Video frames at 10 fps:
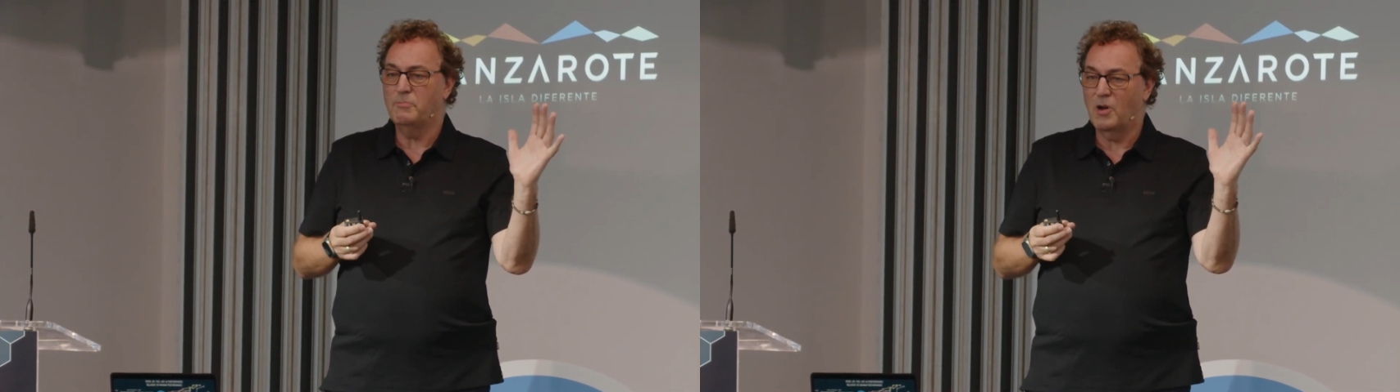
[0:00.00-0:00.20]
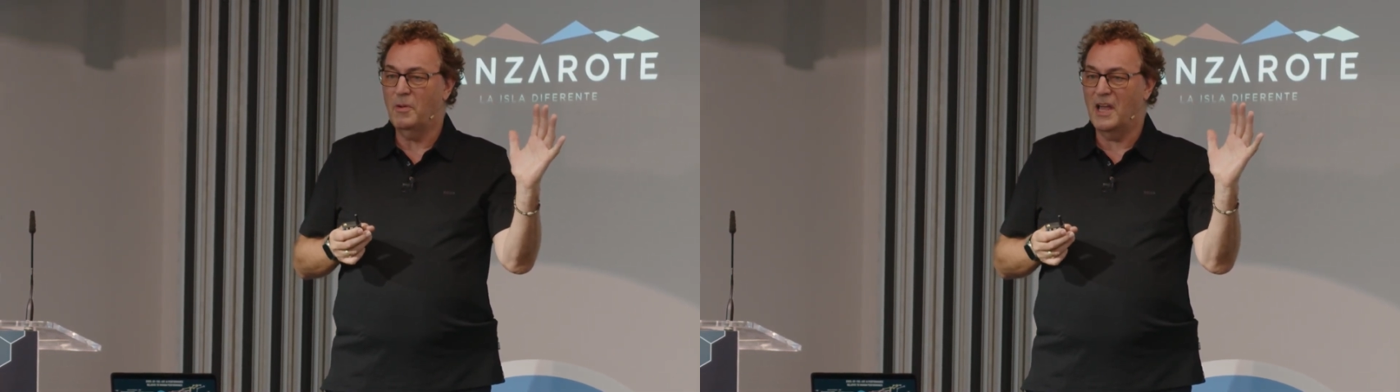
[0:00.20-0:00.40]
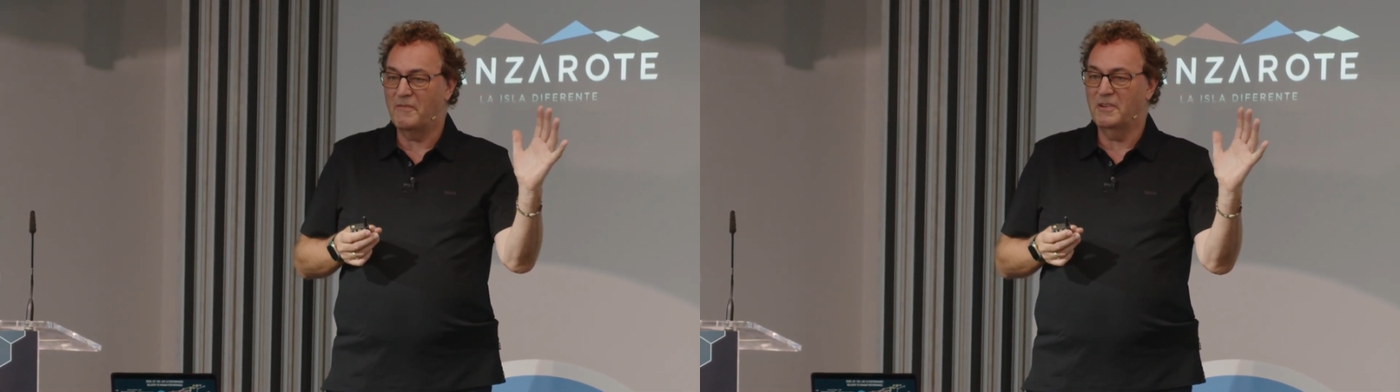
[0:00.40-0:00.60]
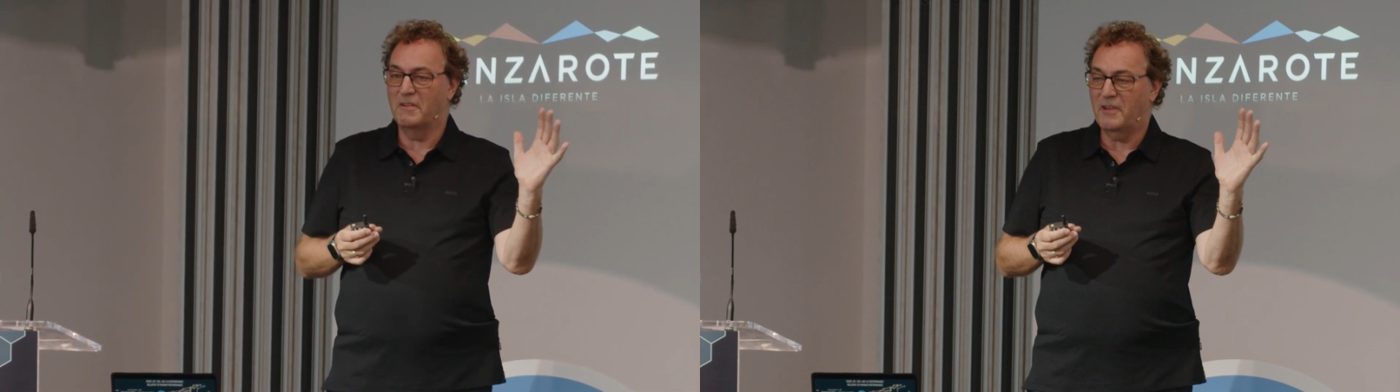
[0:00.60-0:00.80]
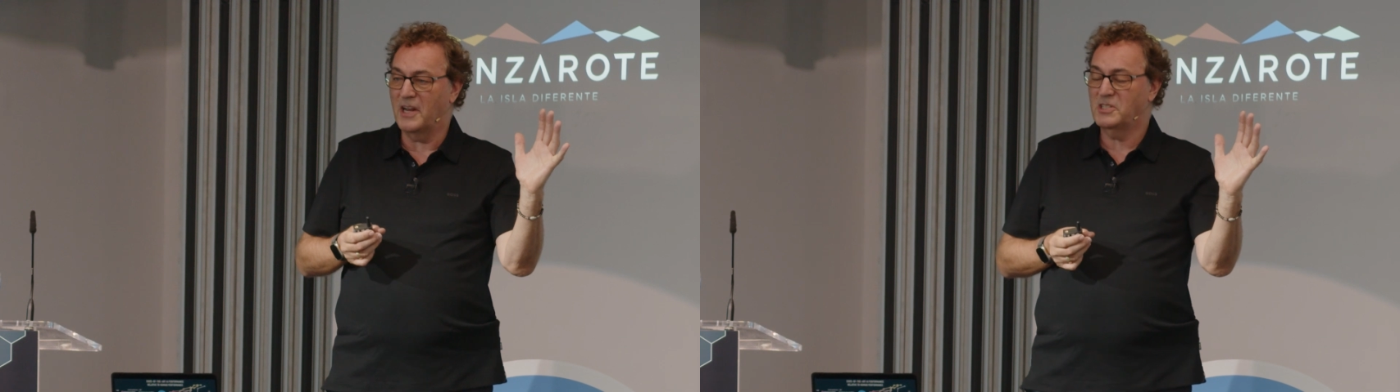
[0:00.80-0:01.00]
probably have an
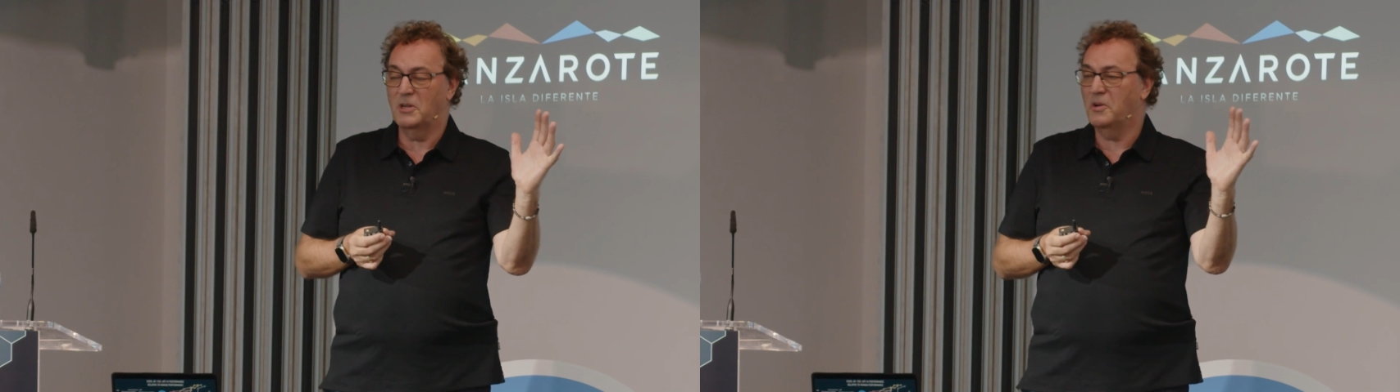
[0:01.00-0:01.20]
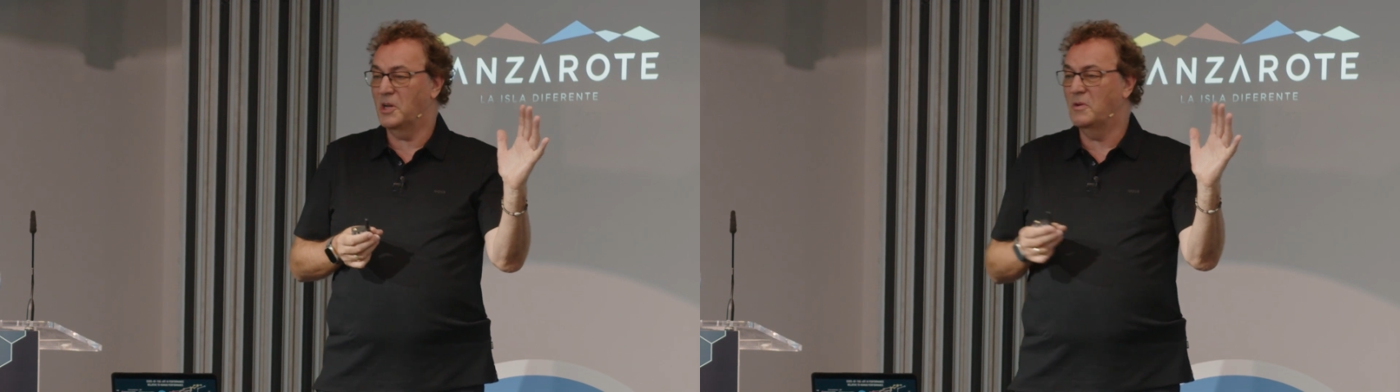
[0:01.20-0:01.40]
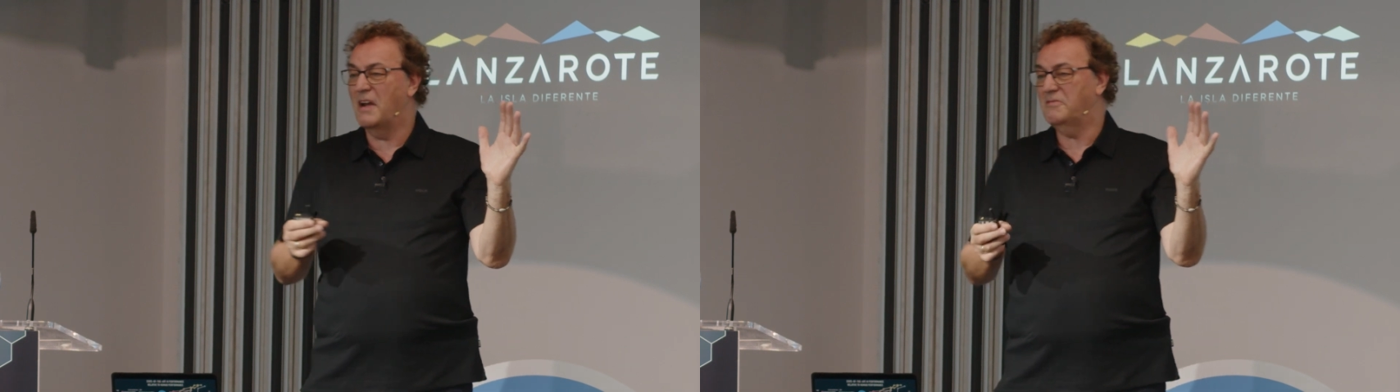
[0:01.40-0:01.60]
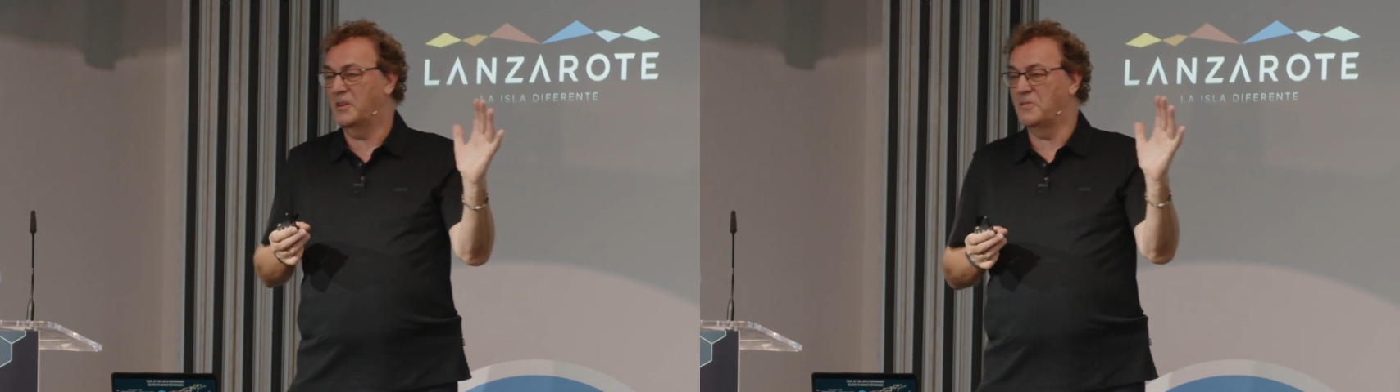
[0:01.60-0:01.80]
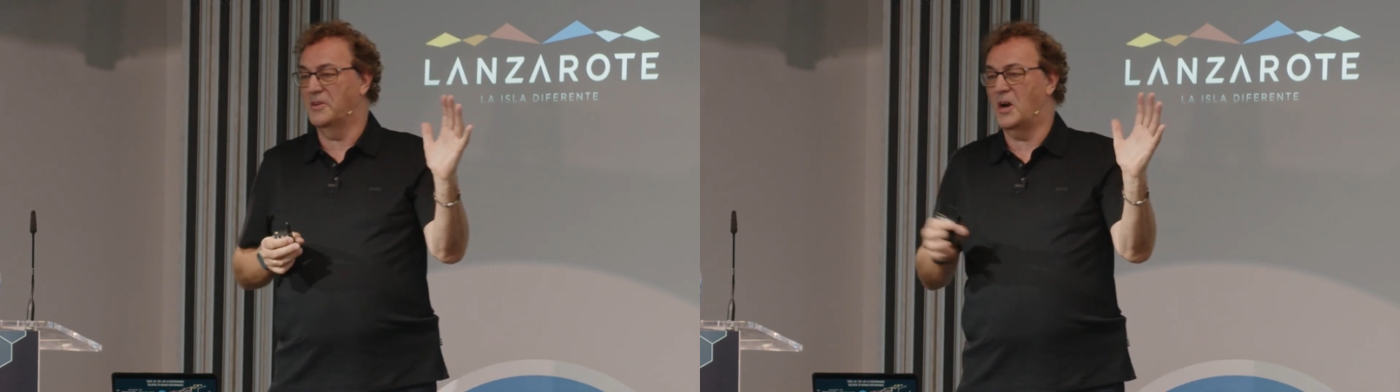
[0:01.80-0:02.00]
infection or you don't have to
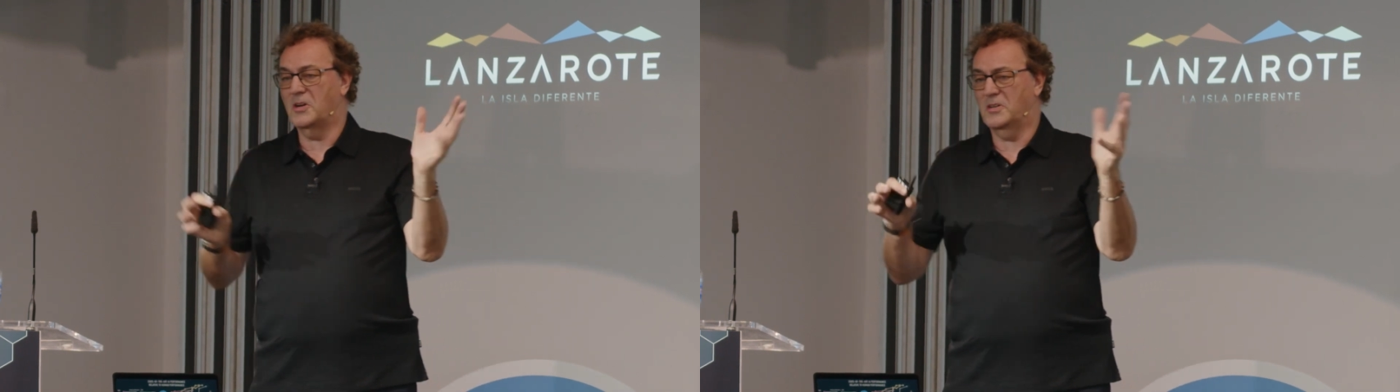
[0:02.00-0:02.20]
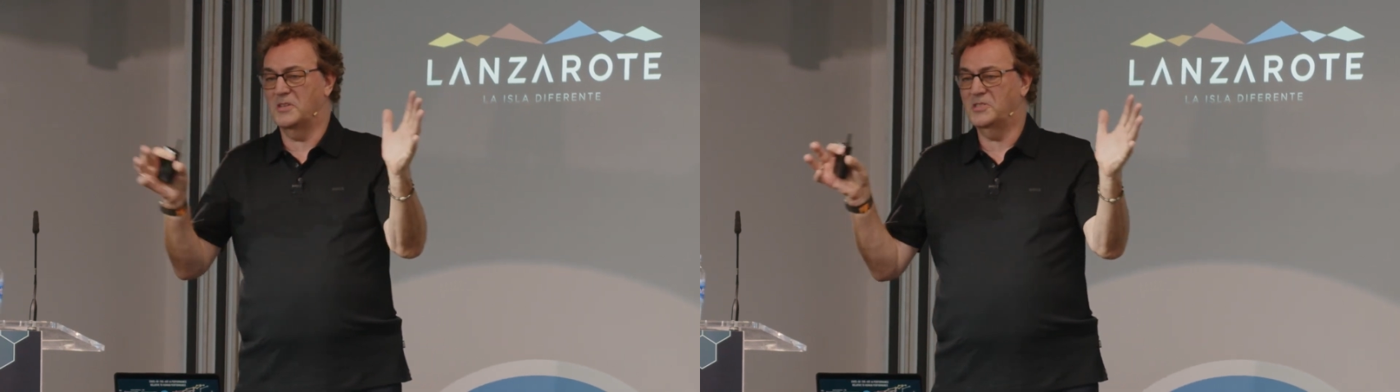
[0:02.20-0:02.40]
go to the doctor.